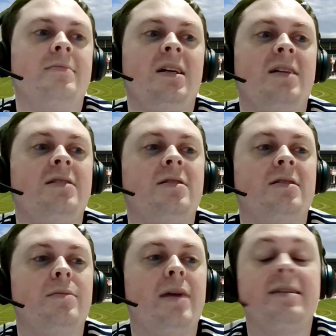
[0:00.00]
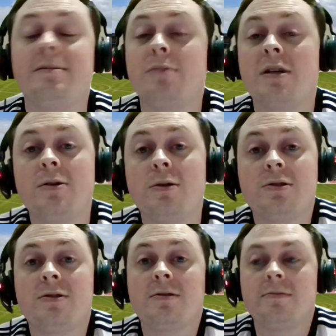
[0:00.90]
it's just amazing. But of
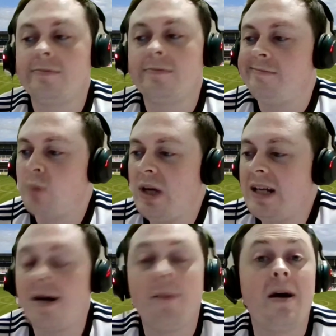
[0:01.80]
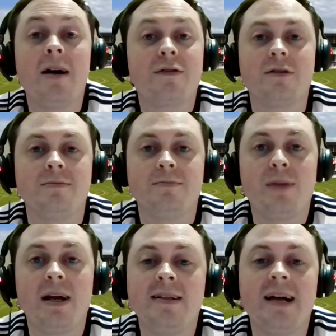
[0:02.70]
course, we'd come back from
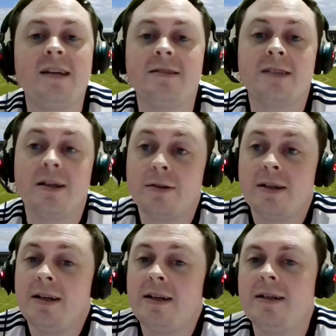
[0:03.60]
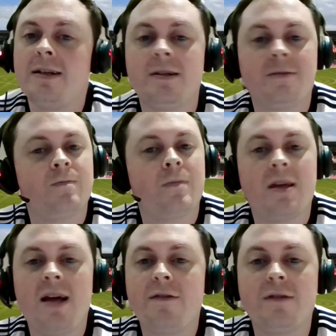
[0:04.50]
being down, so
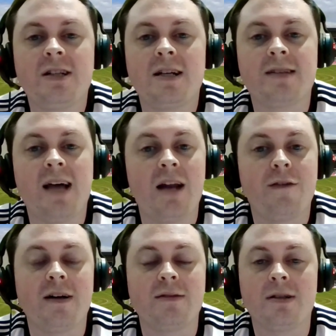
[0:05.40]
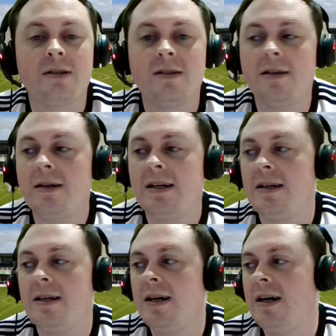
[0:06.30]
every chance that Halifax were going to do it.
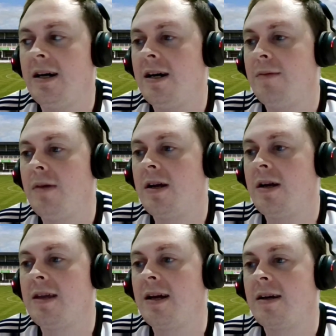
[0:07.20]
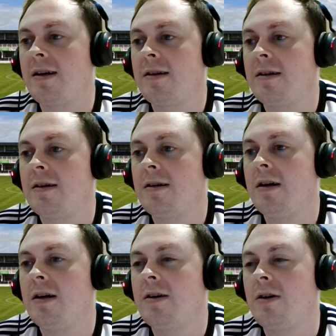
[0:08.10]
And I think
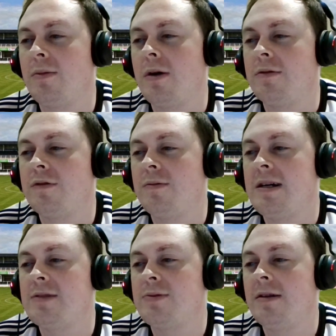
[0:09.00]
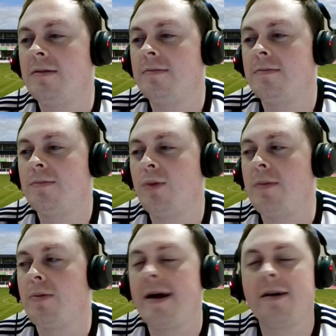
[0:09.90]
an iconic moment for me is when
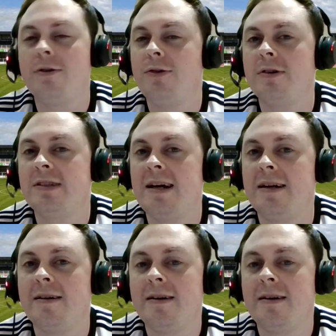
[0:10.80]
Wayne Brown got knocked out.